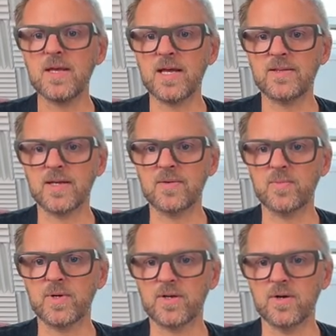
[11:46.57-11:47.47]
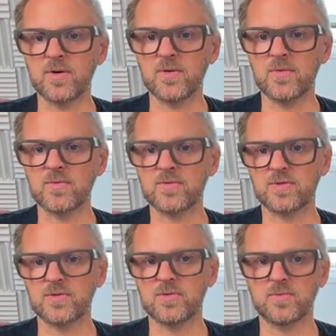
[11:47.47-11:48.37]
and then we go
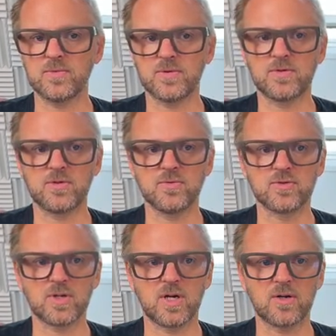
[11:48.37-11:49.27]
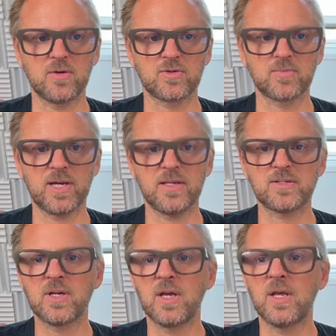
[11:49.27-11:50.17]
to choose our go to
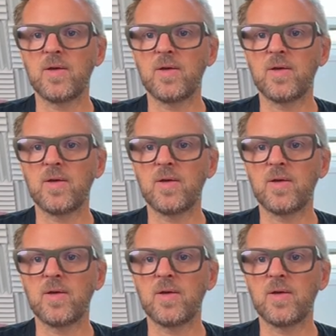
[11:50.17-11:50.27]
page.